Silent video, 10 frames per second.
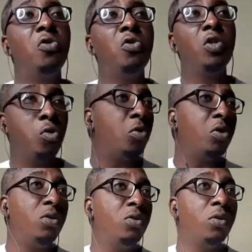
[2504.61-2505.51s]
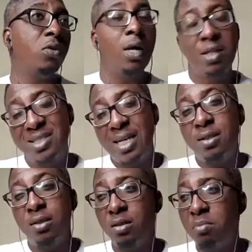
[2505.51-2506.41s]
It looks good on you. The shirt
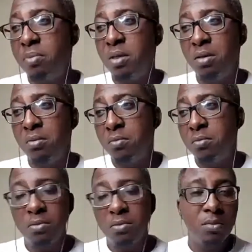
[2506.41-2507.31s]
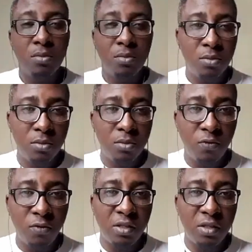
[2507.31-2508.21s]
is maybe
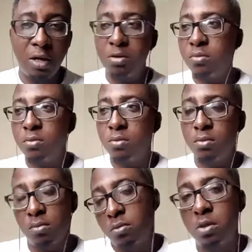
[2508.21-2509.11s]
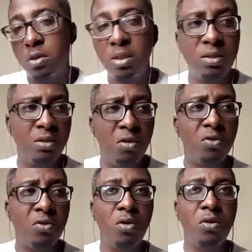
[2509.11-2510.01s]
50,000. It looks
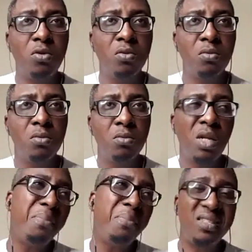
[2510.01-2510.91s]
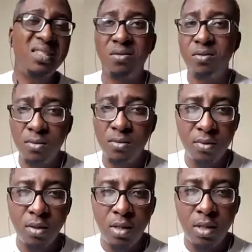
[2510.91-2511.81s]
good on you. Buy it now.
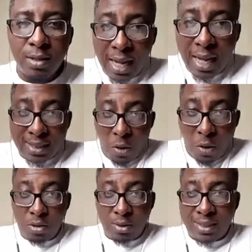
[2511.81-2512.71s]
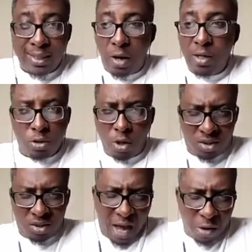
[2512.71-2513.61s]
That one is
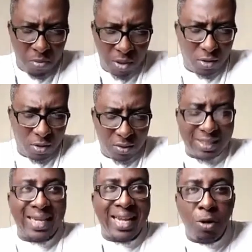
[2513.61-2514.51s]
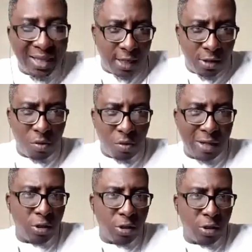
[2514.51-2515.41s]
not how much. Just they're not thinking of the
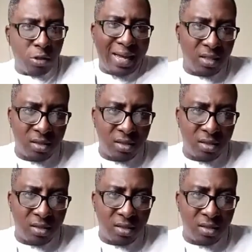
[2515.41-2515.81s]
price. Just buy it.